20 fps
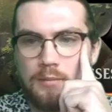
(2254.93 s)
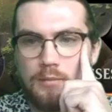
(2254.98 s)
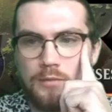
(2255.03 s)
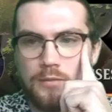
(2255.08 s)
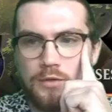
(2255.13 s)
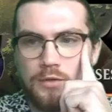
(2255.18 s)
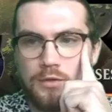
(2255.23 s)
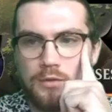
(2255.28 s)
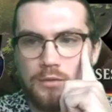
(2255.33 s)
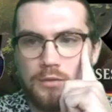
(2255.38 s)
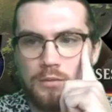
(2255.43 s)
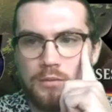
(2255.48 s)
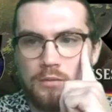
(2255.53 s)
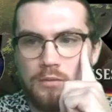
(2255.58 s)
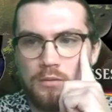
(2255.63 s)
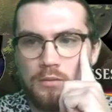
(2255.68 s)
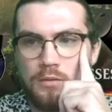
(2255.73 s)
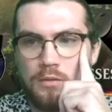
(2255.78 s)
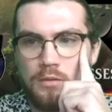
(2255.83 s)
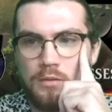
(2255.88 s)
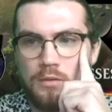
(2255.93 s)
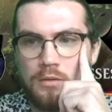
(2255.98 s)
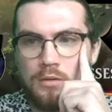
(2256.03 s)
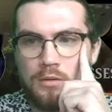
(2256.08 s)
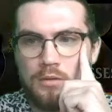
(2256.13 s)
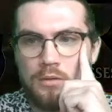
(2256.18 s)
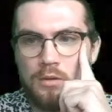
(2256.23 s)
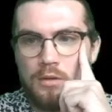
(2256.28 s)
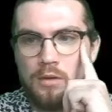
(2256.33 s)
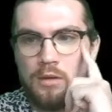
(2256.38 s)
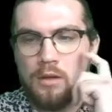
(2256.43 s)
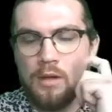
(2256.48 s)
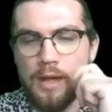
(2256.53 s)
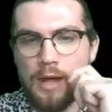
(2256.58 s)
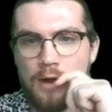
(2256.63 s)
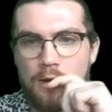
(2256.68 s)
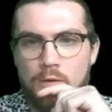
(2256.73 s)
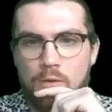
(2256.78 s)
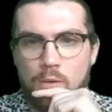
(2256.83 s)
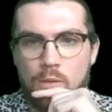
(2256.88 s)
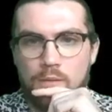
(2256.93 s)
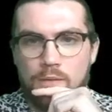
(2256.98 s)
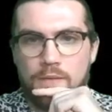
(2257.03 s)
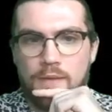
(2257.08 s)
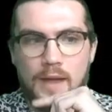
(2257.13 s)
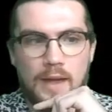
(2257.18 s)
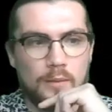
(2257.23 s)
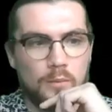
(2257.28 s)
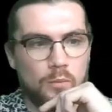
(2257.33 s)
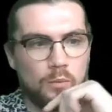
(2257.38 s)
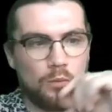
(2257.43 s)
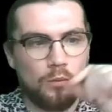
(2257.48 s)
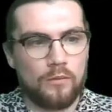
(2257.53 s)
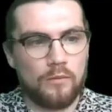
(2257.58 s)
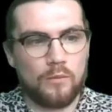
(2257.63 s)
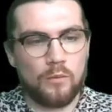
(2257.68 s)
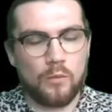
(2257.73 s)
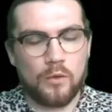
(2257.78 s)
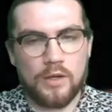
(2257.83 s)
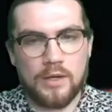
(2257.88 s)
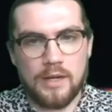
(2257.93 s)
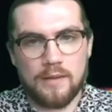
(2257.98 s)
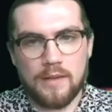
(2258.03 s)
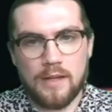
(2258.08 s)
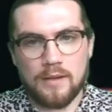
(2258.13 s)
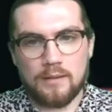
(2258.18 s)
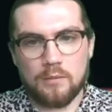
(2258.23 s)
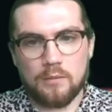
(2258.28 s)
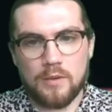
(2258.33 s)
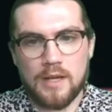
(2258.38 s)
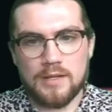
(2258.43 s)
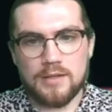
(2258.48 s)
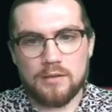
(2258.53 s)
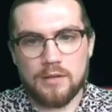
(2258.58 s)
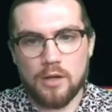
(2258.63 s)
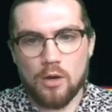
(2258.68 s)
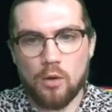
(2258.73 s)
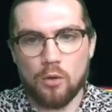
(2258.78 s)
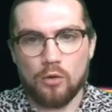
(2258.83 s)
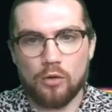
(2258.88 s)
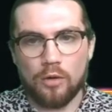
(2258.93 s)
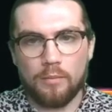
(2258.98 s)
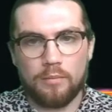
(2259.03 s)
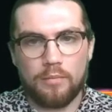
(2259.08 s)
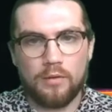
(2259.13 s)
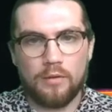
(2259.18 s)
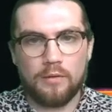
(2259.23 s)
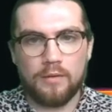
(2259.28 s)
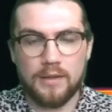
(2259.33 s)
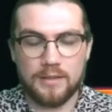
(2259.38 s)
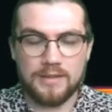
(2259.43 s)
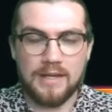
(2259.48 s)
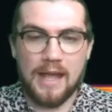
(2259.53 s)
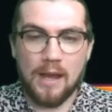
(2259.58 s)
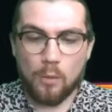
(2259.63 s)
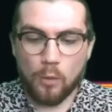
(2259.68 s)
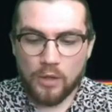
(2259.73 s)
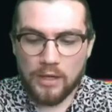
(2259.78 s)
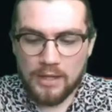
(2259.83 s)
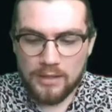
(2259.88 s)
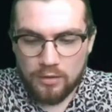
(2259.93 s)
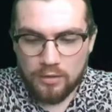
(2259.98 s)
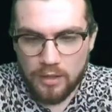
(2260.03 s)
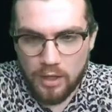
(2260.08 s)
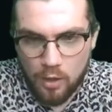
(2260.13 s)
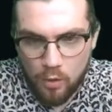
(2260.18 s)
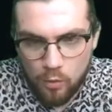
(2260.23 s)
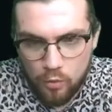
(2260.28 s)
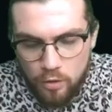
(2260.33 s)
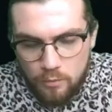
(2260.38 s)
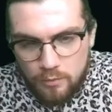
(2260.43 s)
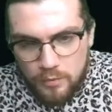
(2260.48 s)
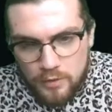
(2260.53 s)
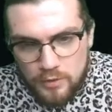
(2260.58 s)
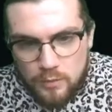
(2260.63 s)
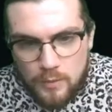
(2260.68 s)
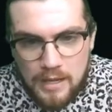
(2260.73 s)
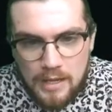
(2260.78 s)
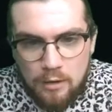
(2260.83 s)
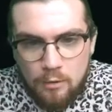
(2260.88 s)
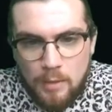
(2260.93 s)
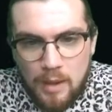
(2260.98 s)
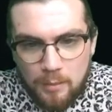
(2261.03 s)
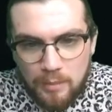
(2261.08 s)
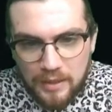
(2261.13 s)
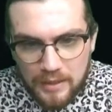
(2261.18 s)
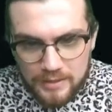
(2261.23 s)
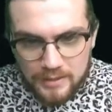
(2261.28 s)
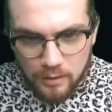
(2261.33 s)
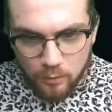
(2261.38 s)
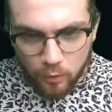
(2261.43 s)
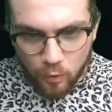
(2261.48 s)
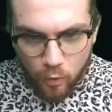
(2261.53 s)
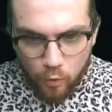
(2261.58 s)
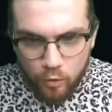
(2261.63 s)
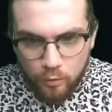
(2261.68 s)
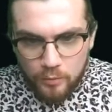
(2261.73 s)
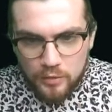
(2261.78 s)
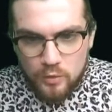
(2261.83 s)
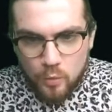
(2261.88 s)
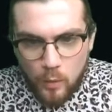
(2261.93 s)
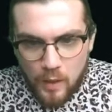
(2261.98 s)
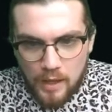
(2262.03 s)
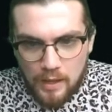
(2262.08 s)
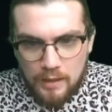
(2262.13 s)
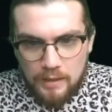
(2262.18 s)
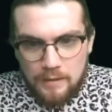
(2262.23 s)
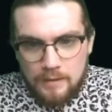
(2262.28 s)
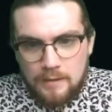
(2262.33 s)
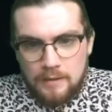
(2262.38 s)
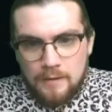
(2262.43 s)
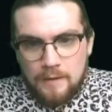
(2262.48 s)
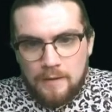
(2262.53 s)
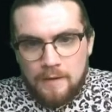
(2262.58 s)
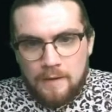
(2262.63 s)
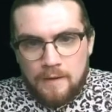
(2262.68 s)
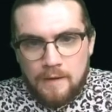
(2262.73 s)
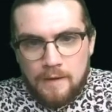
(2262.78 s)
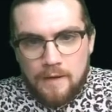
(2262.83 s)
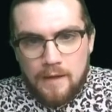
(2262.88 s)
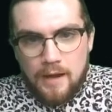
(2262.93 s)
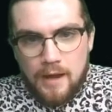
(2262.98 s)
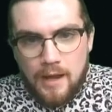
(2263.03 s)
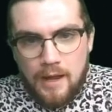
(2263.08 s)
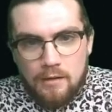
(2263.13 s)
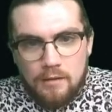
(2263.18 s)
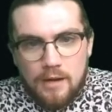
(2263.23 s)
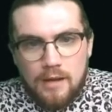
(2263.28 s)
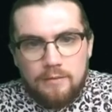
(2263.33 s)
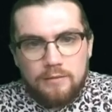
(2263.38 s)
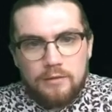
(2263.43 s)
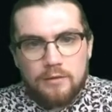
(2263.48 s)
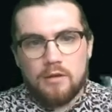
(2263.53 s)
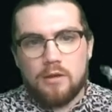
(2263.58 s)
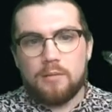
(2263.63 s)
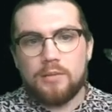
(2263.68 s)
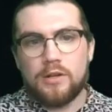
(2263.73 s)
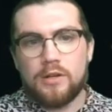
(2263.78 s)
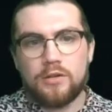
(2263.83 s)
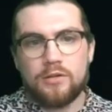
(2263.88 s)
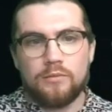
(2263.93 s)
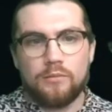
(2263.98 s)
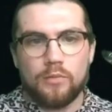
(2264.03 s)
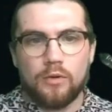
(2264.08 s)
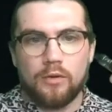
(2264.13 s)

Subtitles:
So I don't know if that would necessarily hold up. This deck would necessarily hold up as well, or my play skill would hold up as well at a higher level of competition.